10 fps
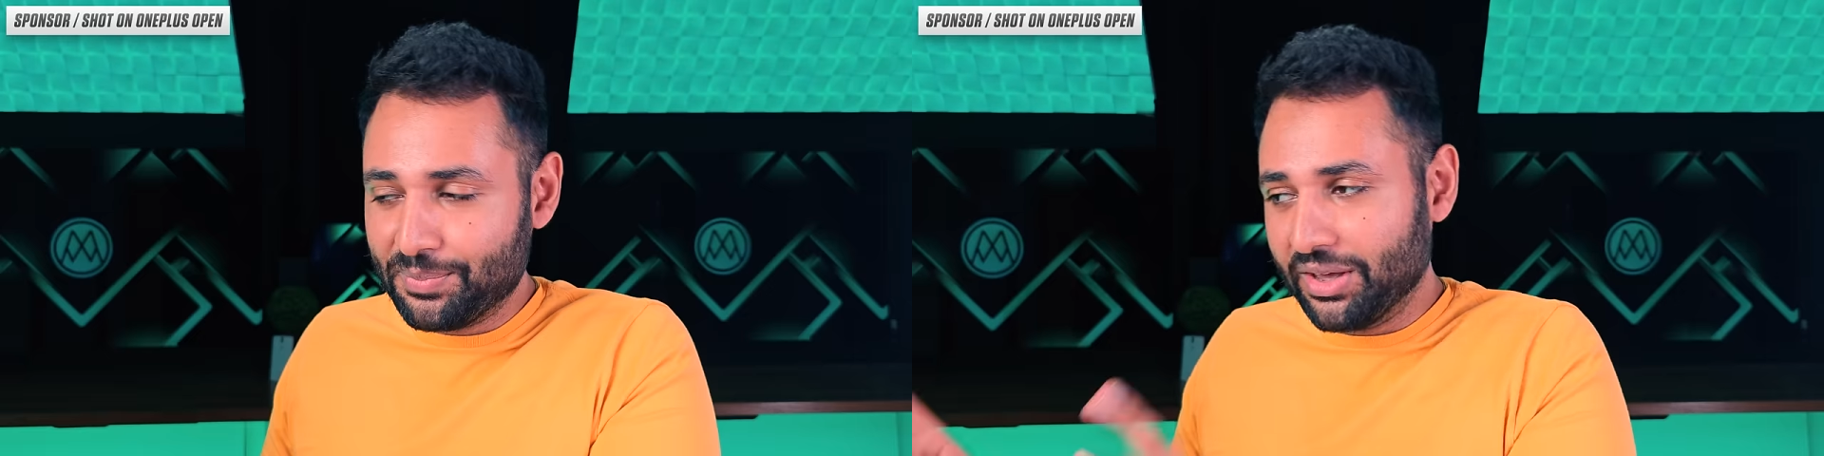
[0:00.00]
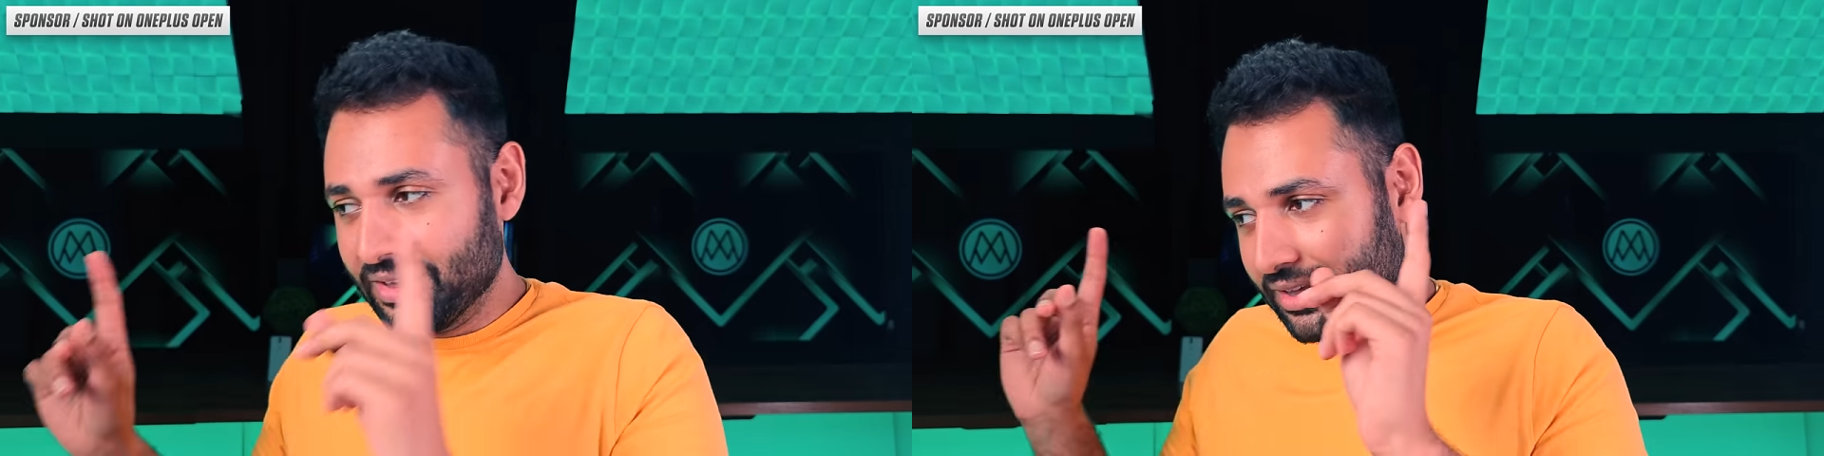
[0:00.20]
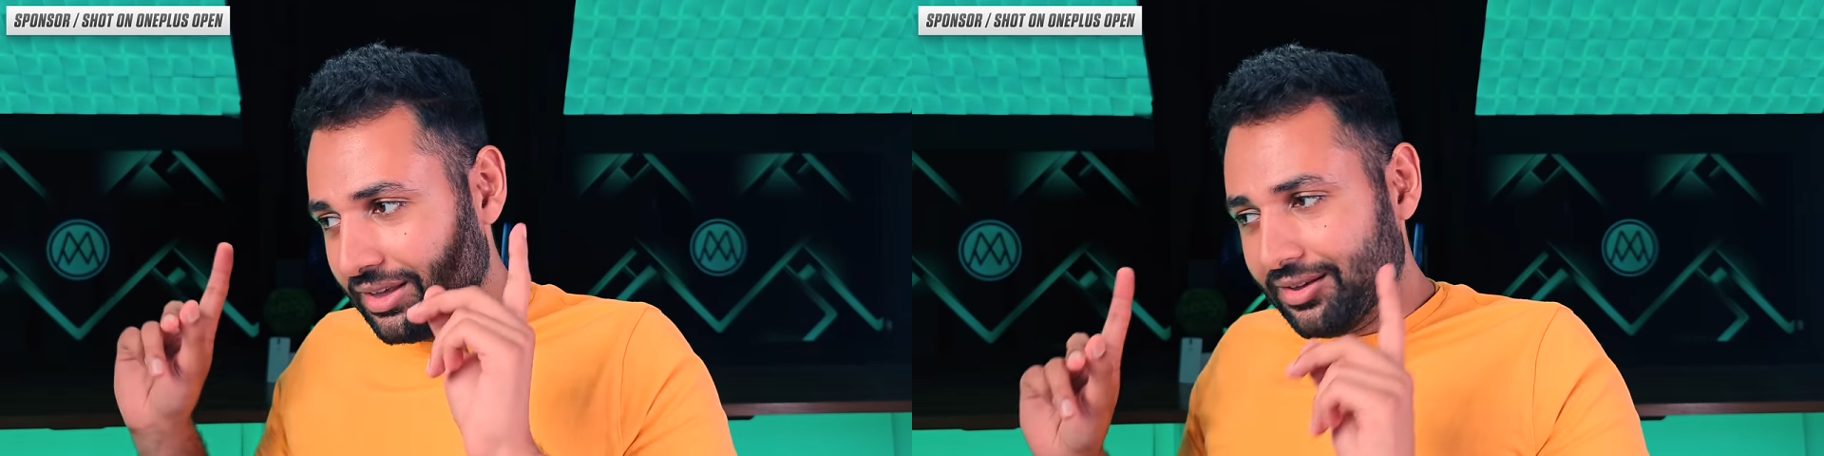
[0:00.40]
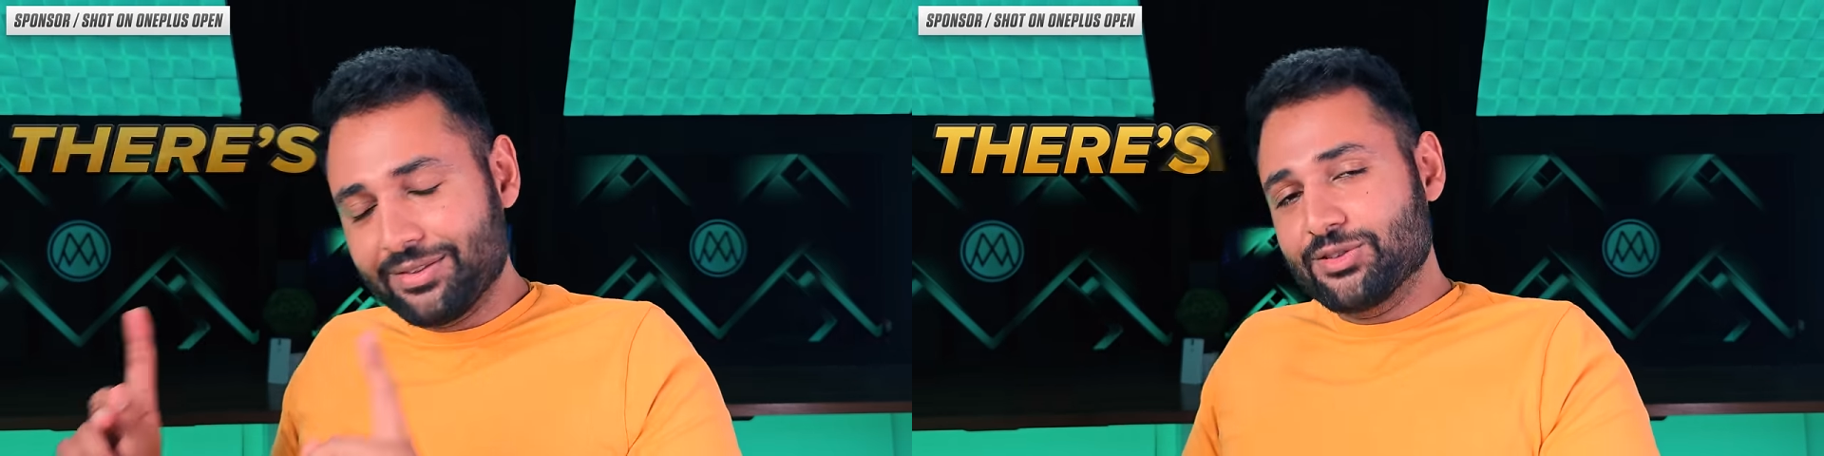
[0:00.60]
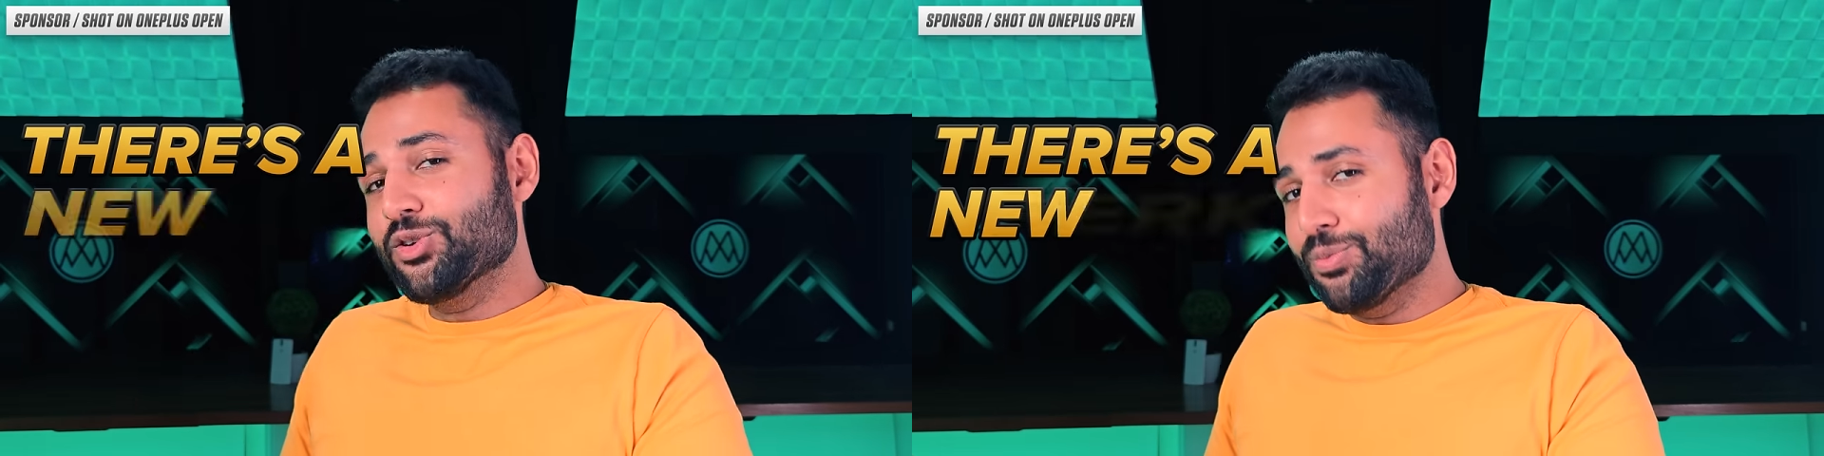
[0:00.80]
but
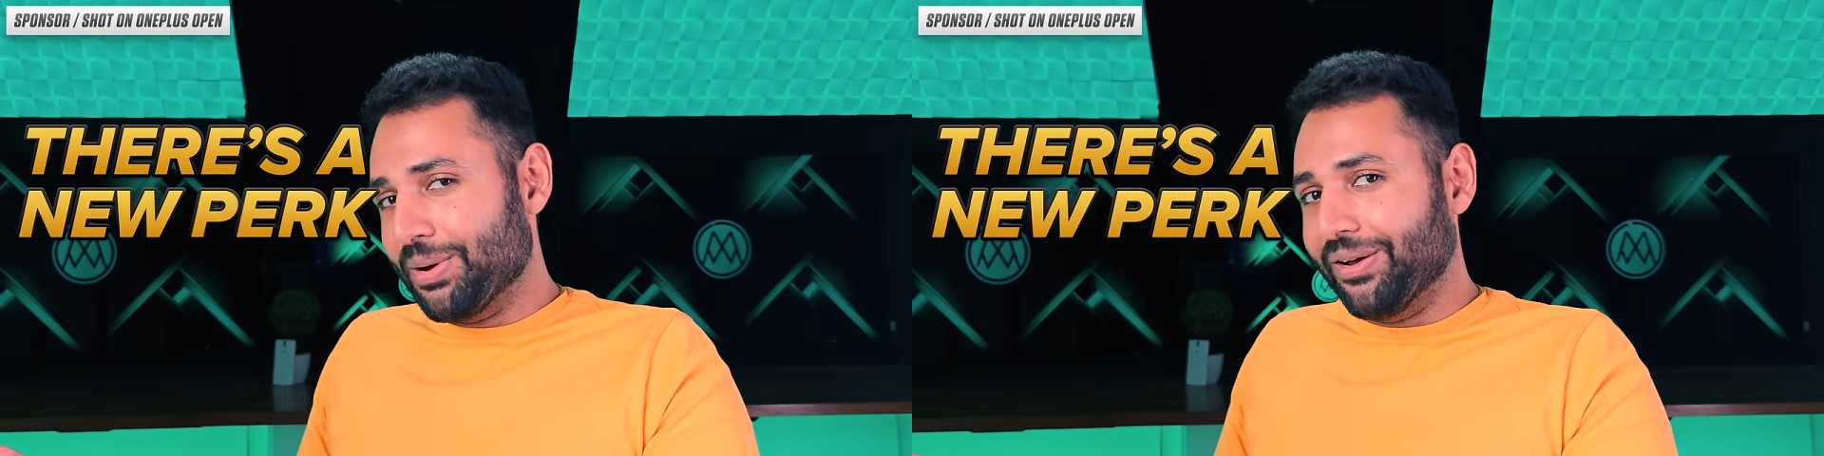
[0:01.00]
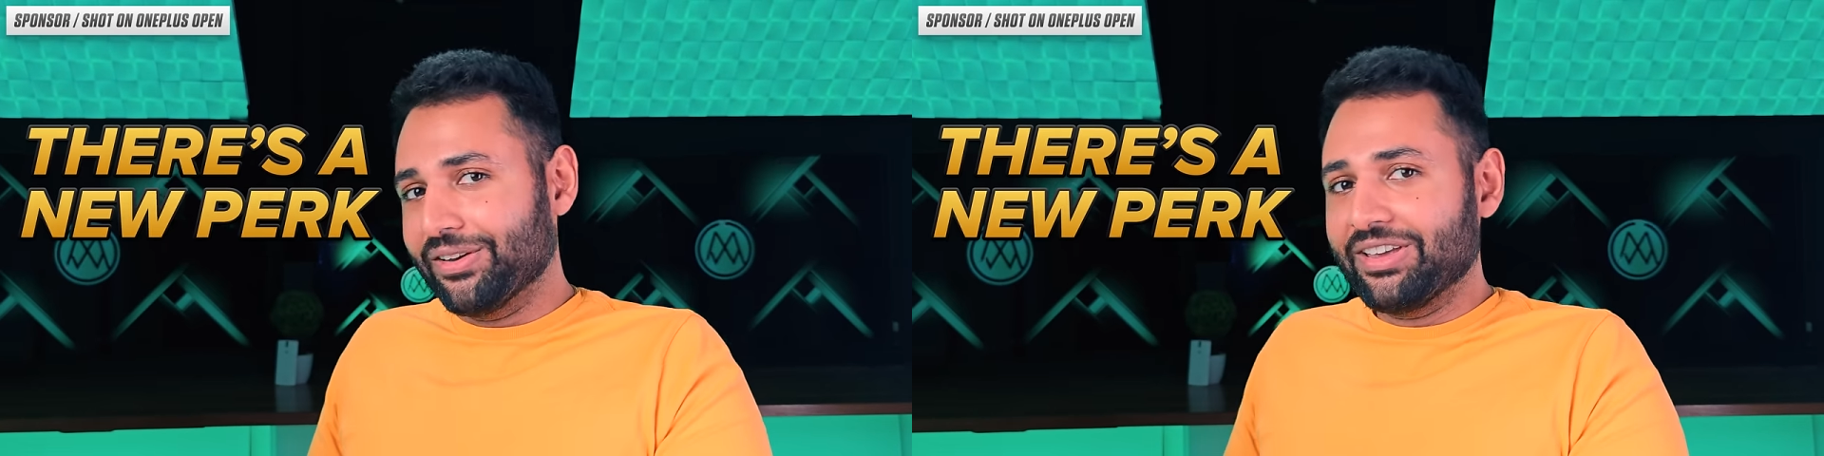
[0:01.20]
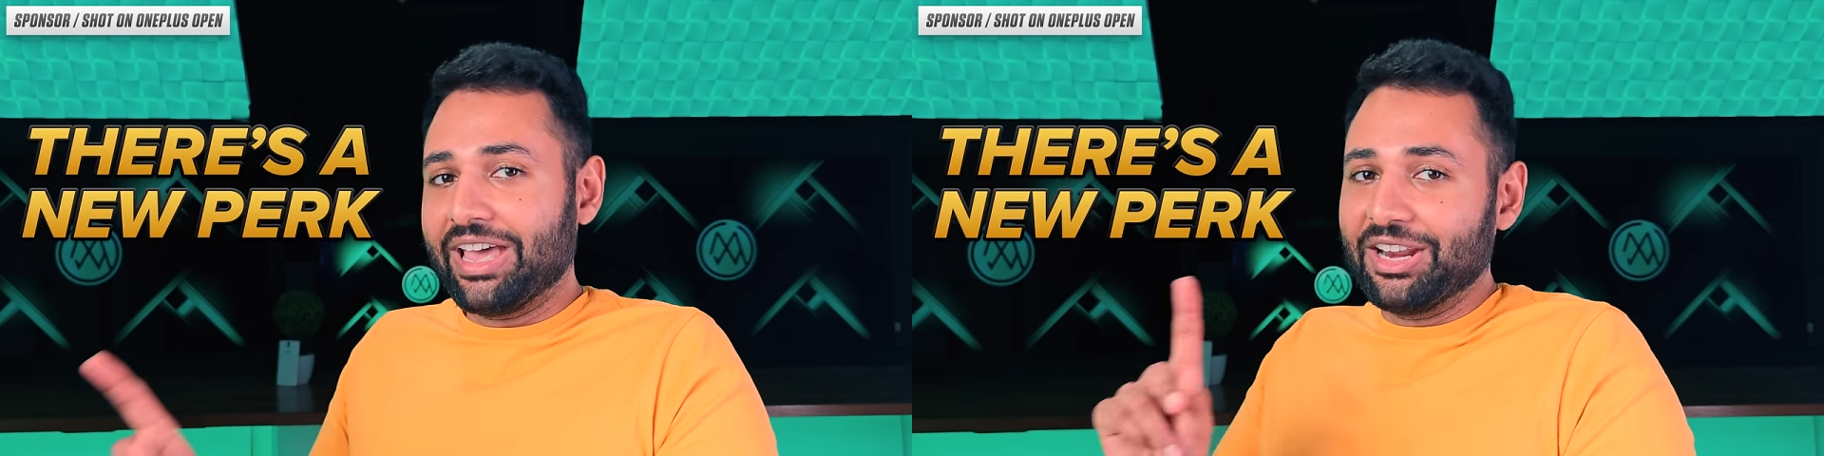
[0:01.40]
there's a new perk,